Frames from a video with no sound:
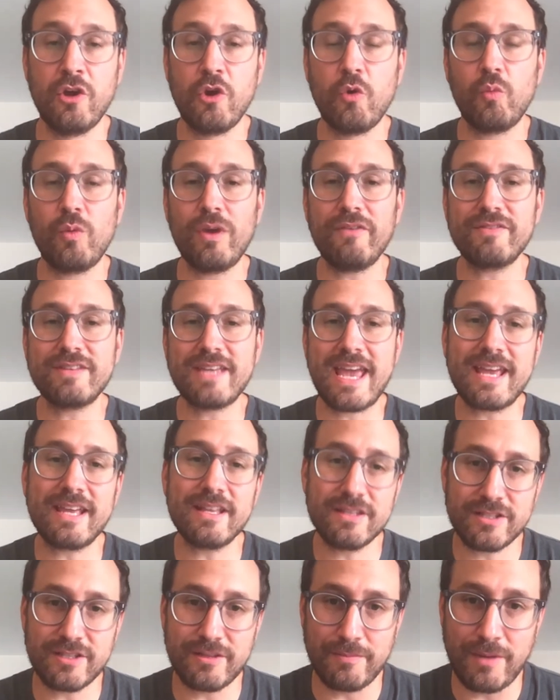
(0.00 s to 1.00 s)
We've taken
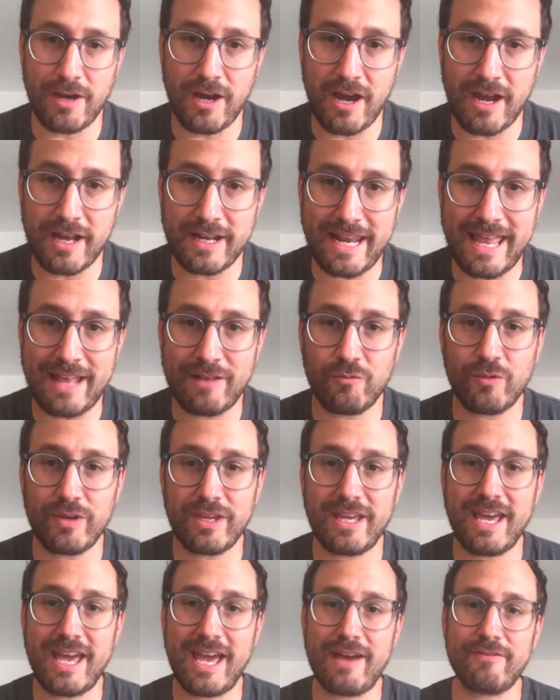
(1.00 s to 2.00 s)
Zammad and we
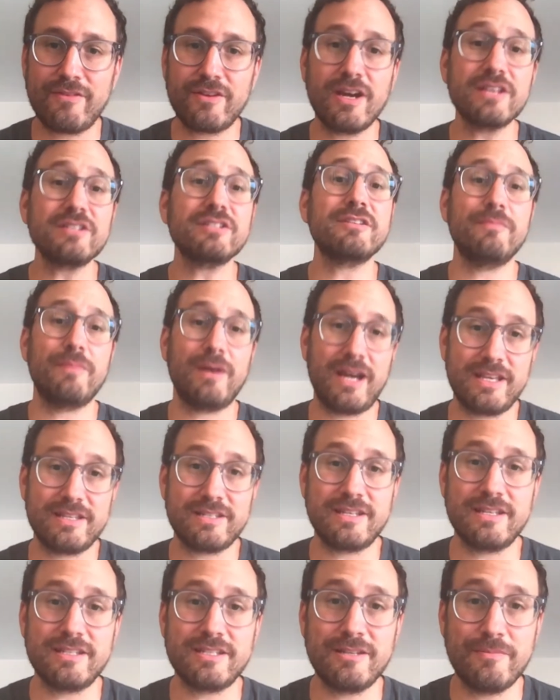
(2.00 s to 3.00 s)
have customized
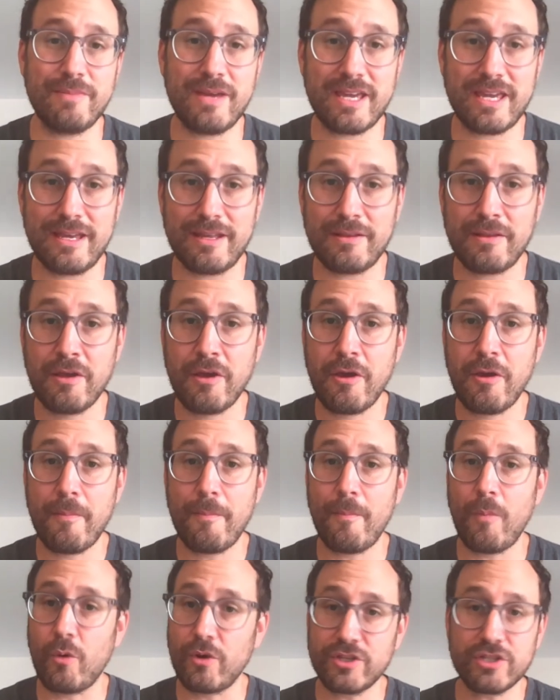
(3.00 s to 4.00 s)
it to make it
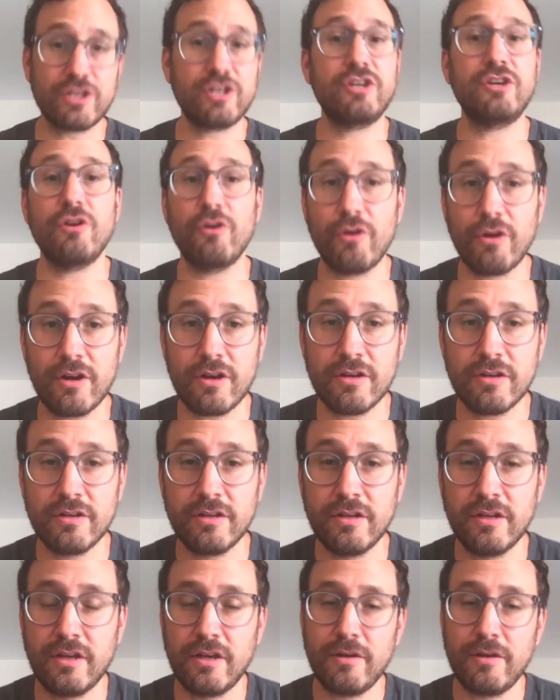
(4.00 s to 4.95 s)
more secure,